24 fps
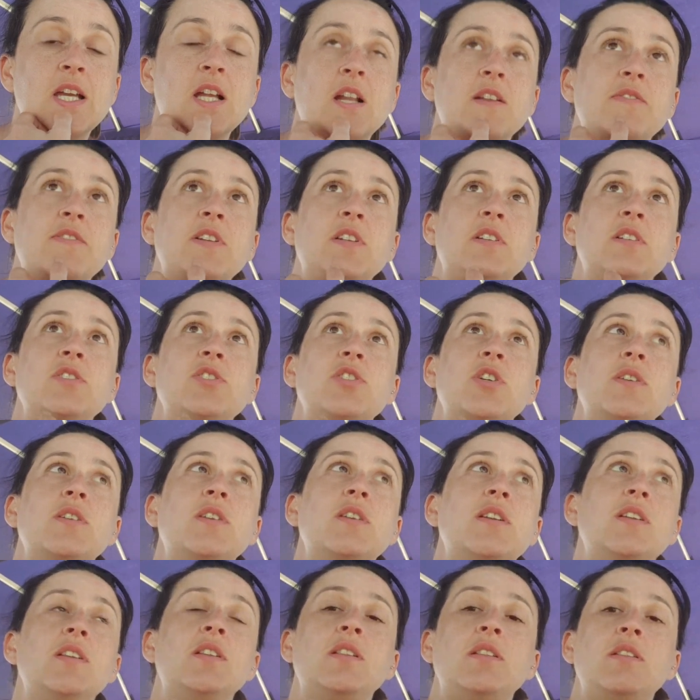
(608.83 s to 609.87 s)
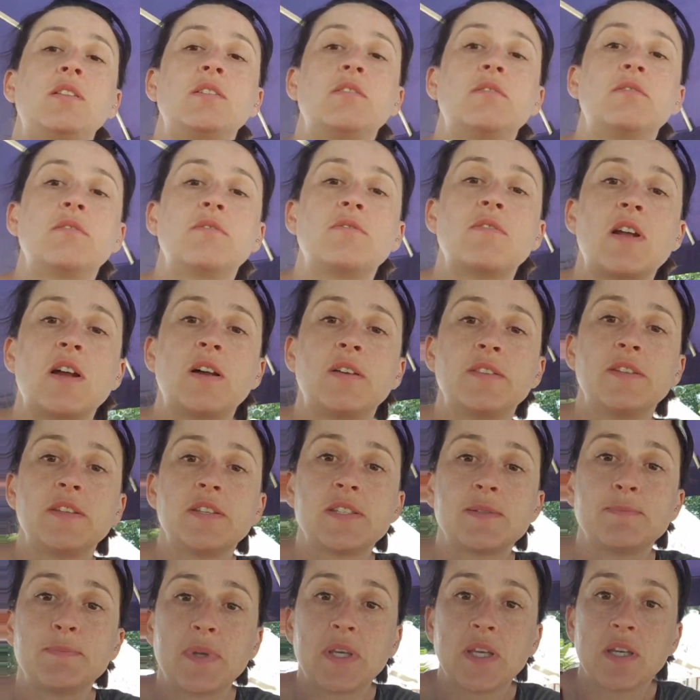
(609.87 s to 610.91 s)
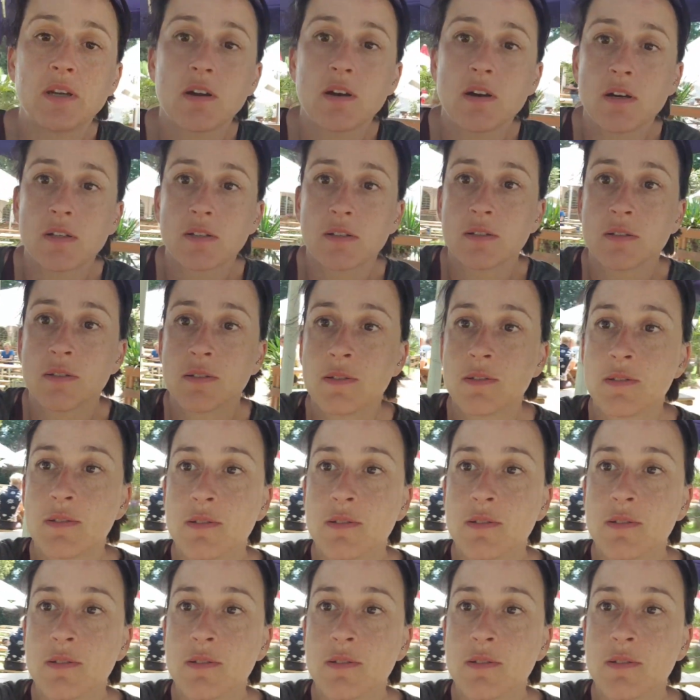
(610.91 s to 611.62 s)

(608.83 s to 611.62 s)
I'll show you a little around this beer garden